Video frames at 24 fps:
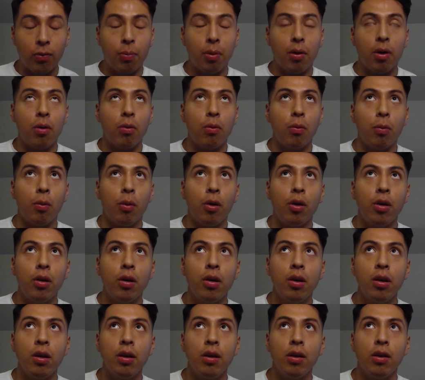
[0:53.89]
Part
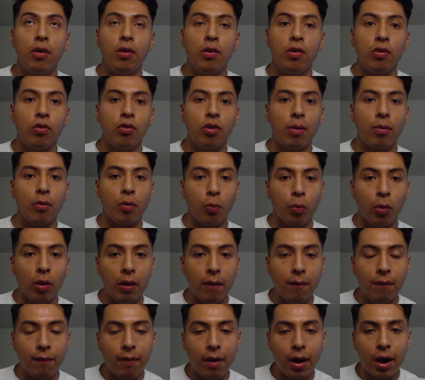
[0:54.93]
1 is chapter 1
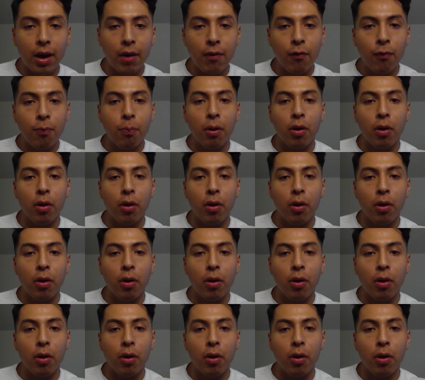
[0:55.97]
and 5.